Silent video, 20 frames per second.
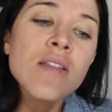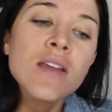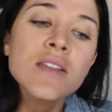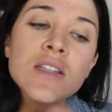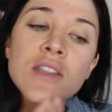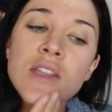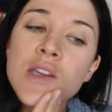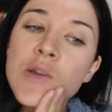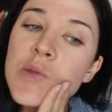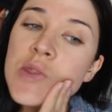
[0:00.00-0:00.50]
That's
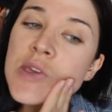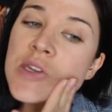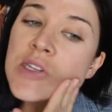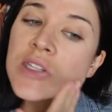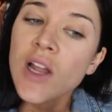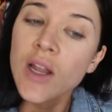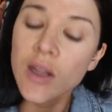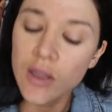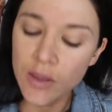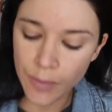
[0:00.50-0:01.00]
the thing with these
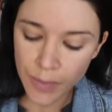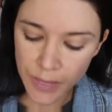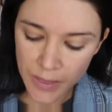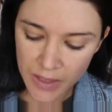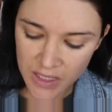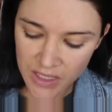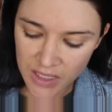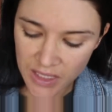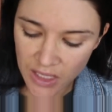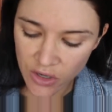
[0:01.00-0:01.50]
like
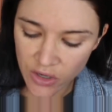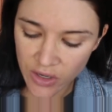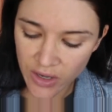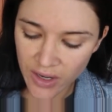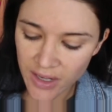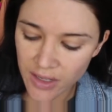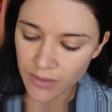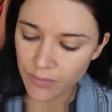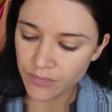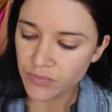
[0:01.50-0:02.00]

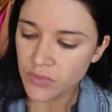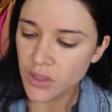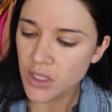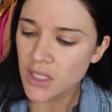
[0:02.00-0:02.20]
silicone